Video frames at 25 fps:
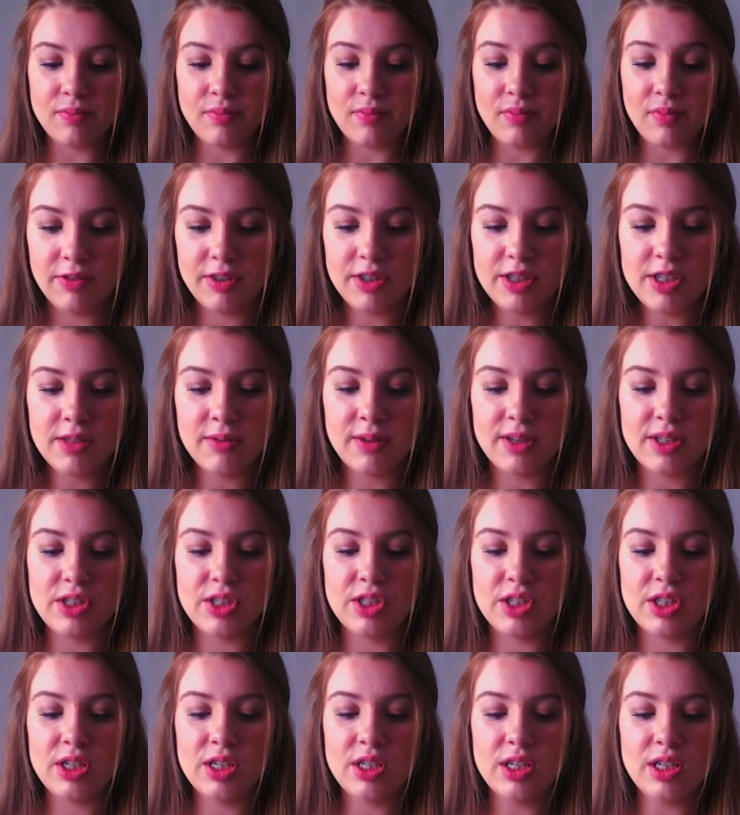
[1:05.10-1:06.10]
The first
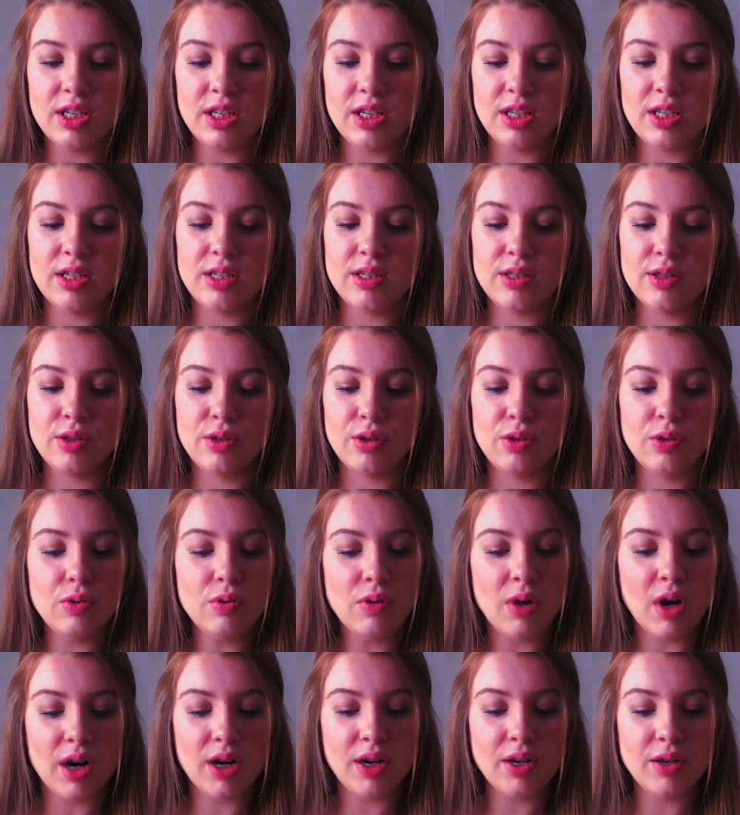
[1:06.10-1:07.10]
question is,
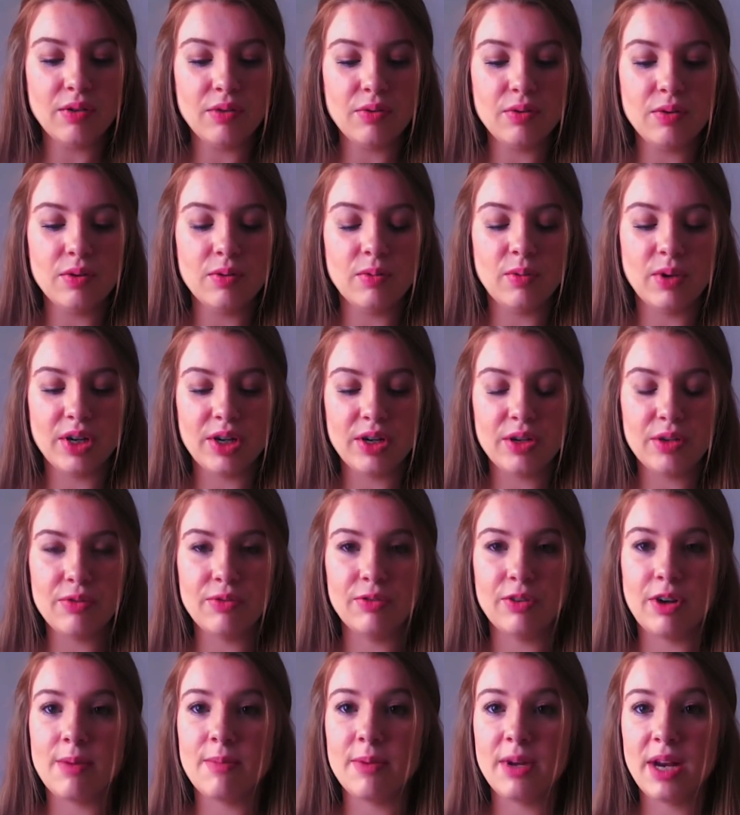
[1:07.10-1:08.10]
who are you, where are you
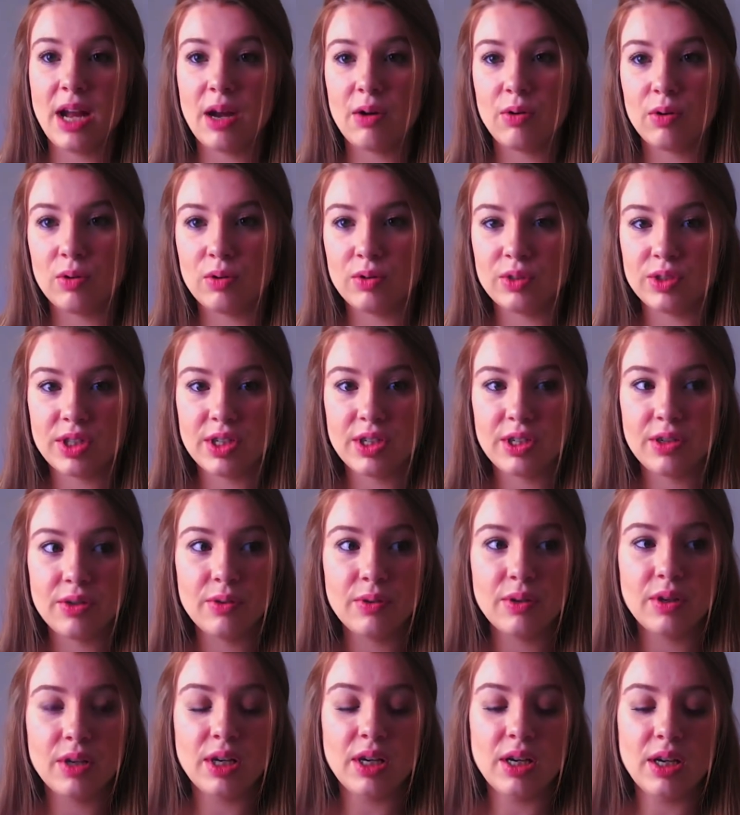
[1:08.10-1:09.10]
from, and how old are
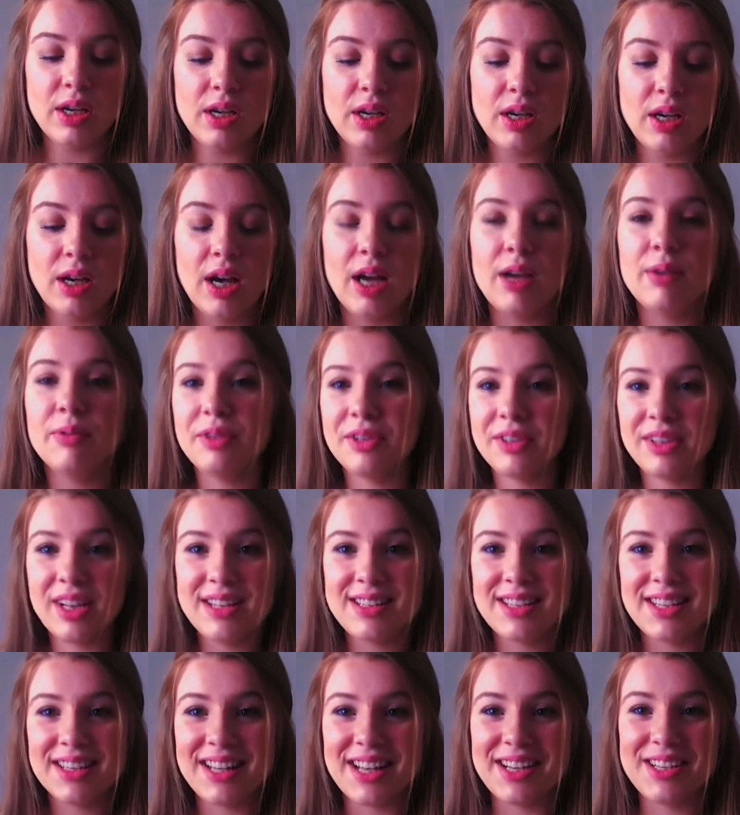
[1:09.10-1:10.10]
you? I
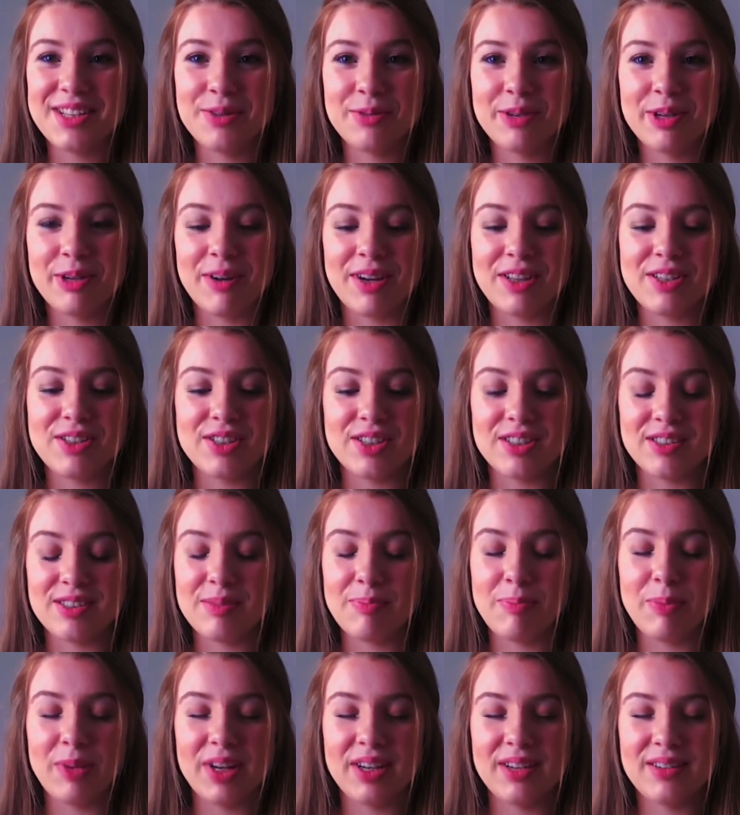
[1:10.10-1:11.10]
realize that that's 3
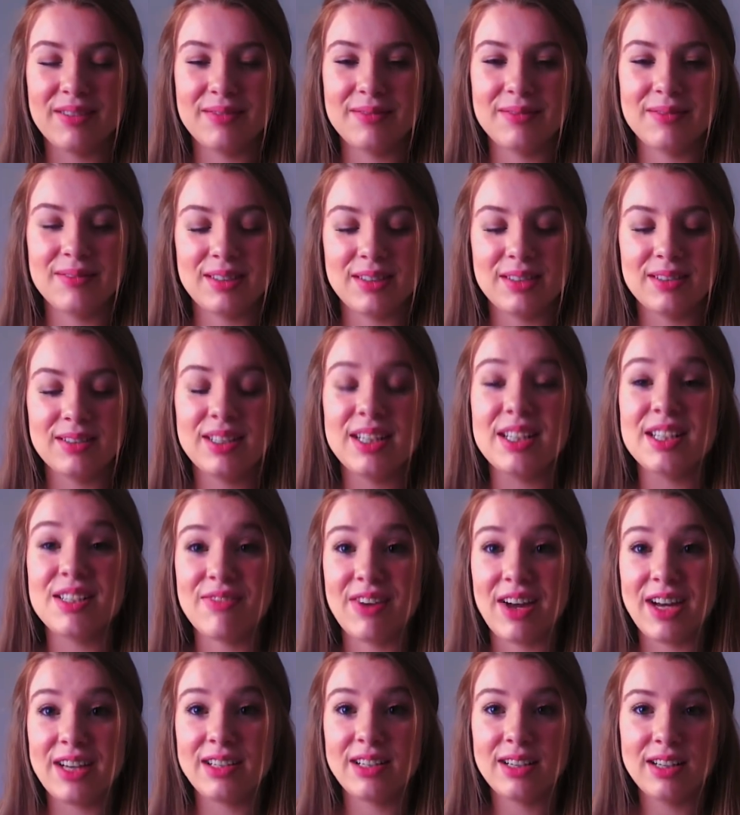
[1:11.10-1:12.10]
questions, but it's
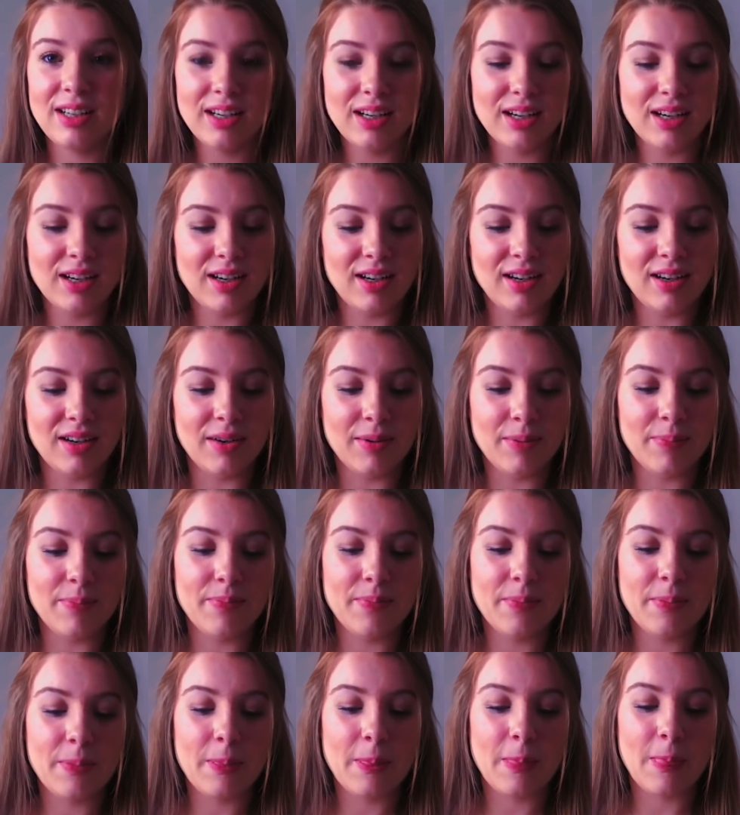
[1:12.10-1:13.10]
fine. I
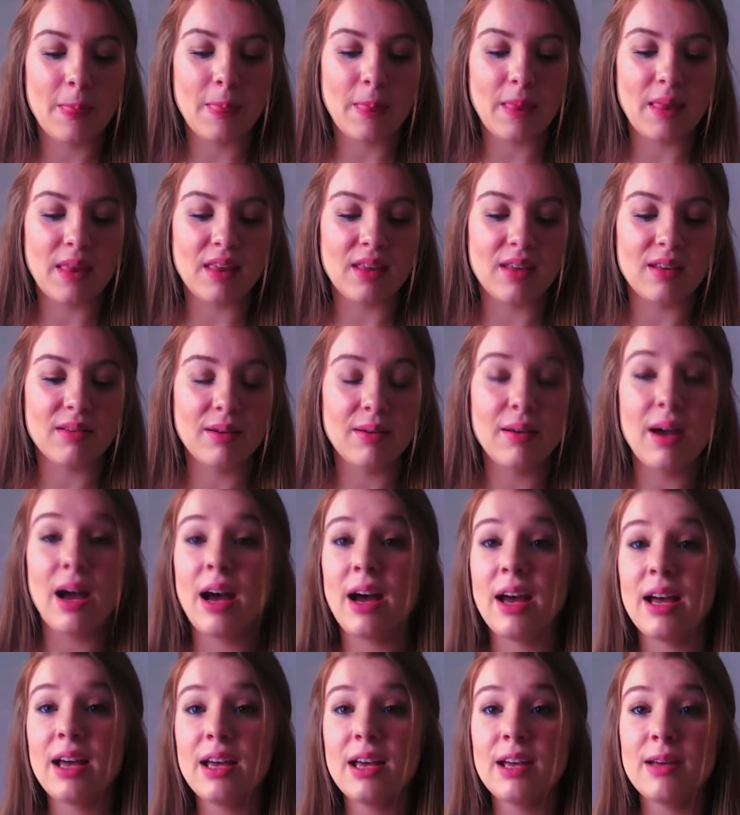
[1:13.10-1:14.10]

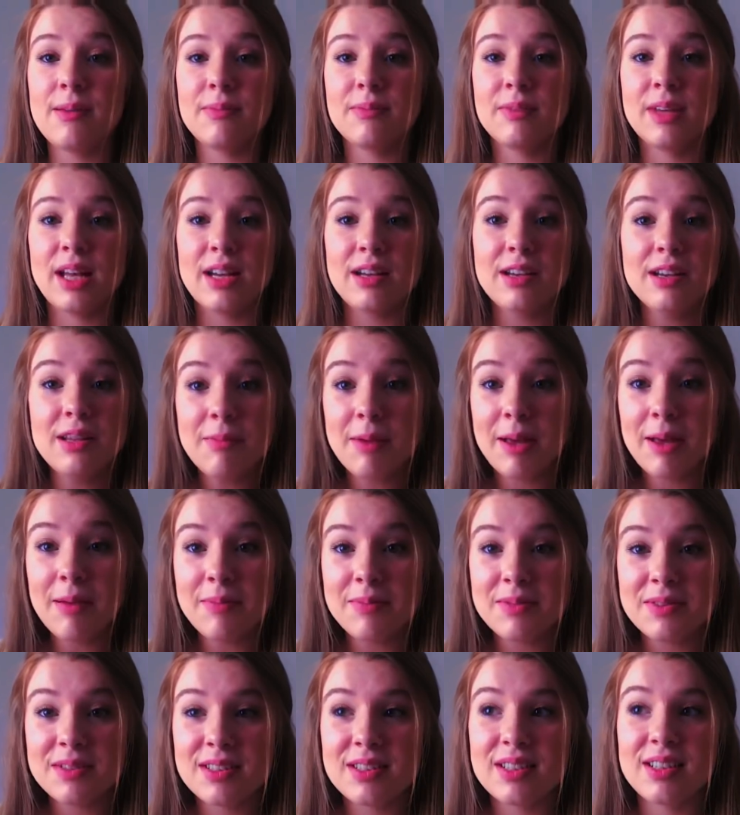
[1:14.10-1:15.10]
am Kennedy
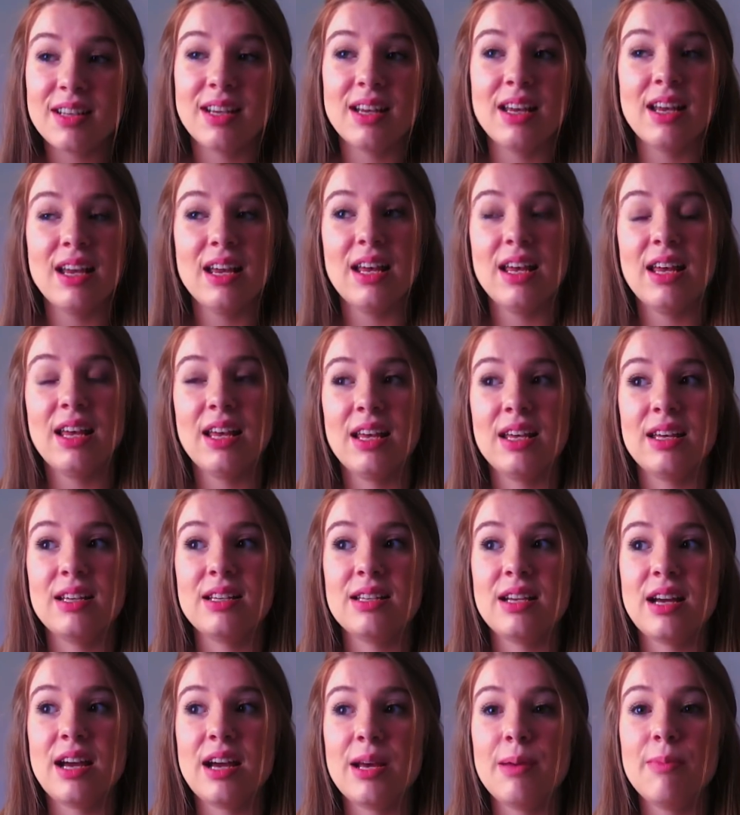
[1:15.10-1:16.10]
Mapes,
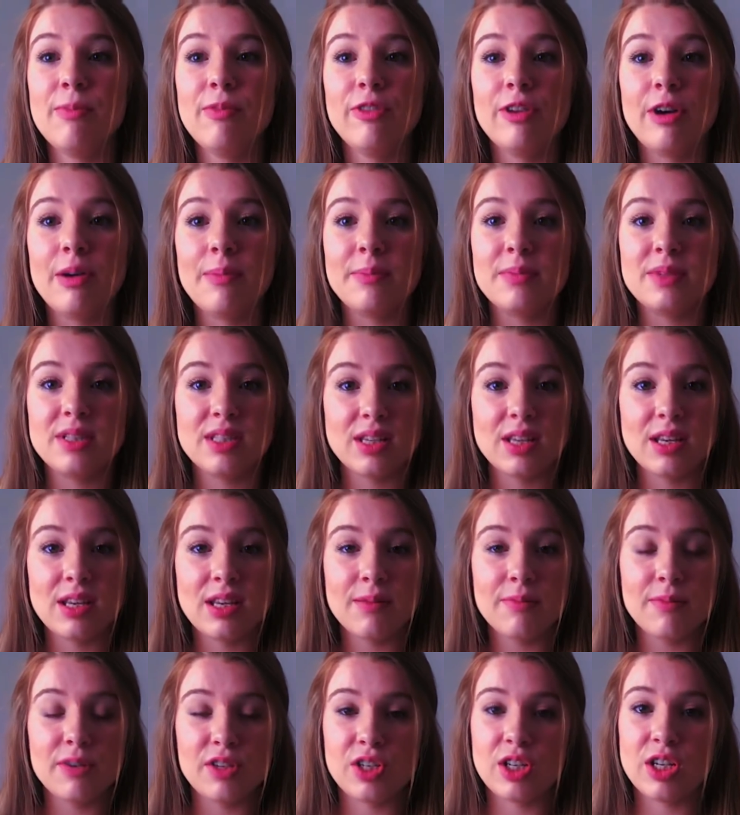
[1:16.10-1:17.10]
and I am from
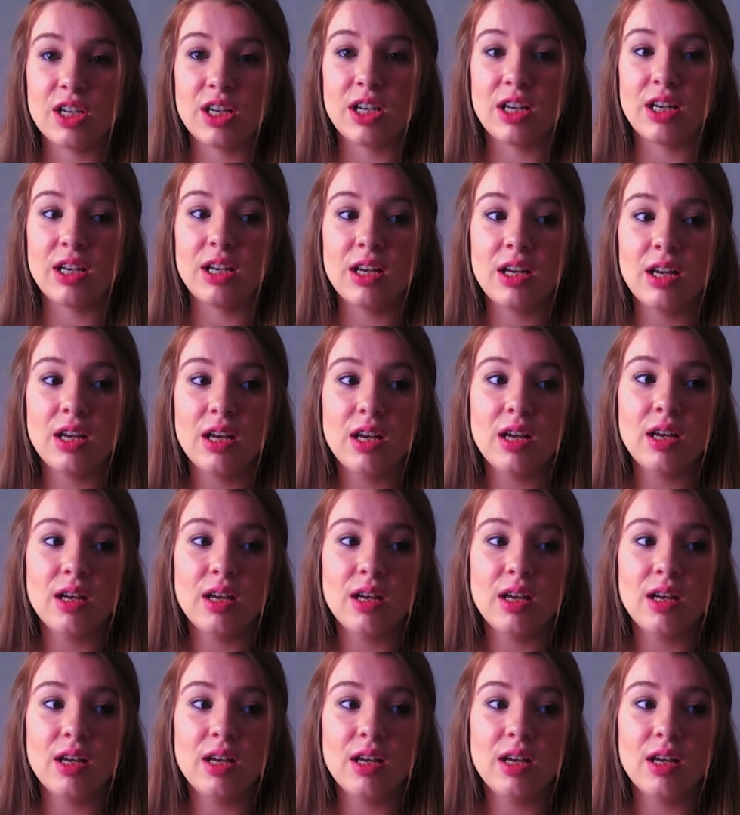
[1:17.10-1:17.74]
Muskegon, Michigan.